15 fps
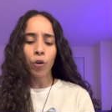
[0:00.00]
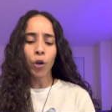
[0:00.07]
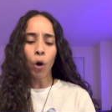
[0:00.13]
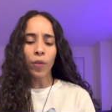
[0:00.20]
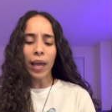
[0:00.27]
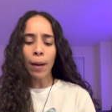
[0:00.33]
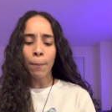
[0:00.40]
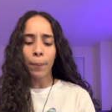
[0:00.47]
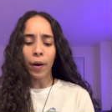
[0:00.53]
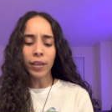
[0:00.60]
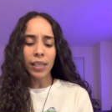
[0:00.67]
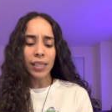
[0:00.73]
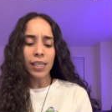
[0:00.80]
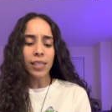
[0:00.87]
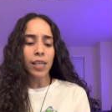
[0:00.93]
Know that
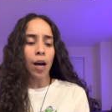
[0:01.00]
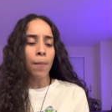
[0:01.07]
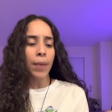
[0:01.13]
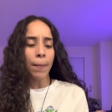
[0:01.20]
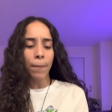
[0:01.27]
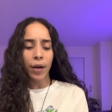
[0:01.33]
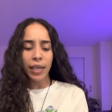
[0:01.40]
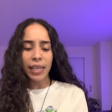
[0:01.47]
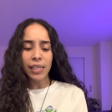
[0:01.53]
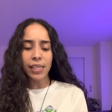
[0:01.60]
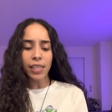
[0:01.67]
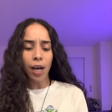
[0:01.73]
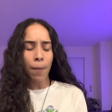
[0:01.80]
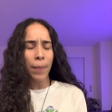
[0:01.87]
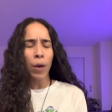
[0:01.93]
abundance is coming. Money is
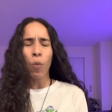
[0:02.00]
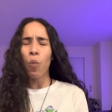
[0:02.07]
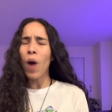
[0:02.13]
coming.